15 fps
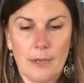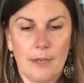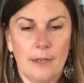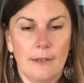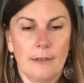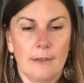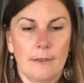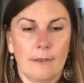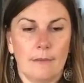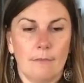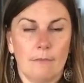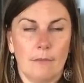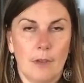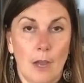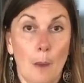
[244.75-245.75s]
is
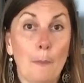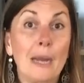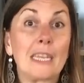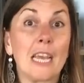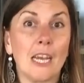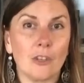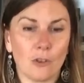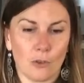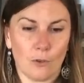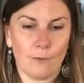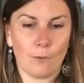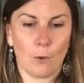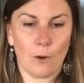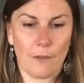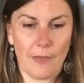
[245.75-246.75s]
a potential
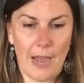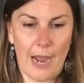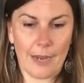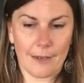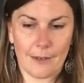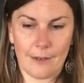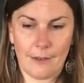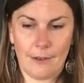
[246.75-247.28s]
for that.